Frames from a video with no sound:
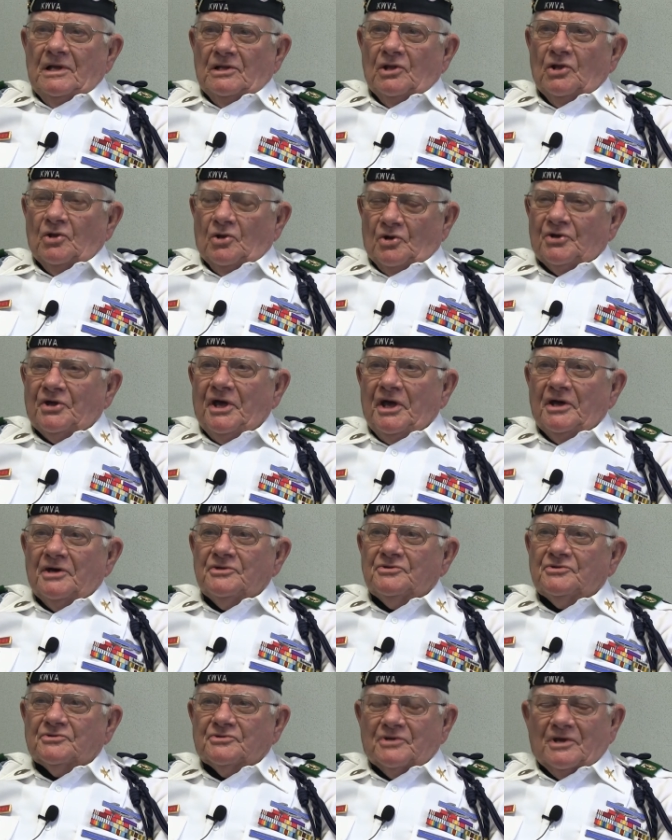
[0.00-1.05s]
little
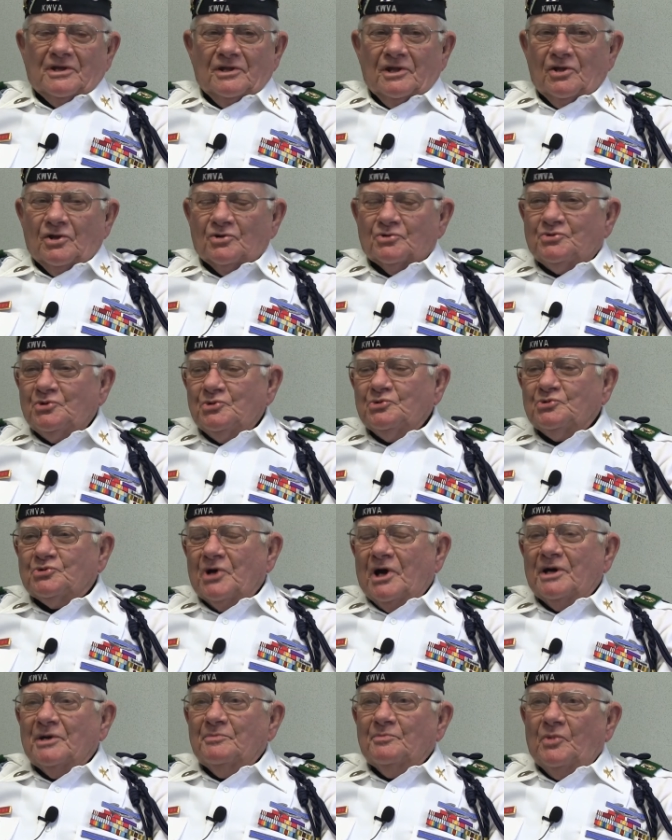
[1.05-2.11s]
kids uh, little shoe
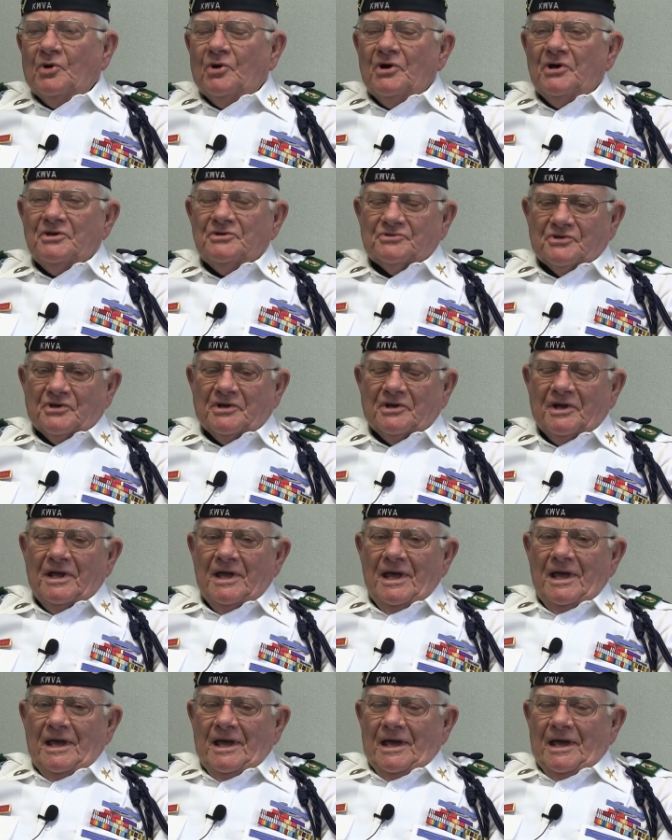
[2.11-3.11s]
shine boys and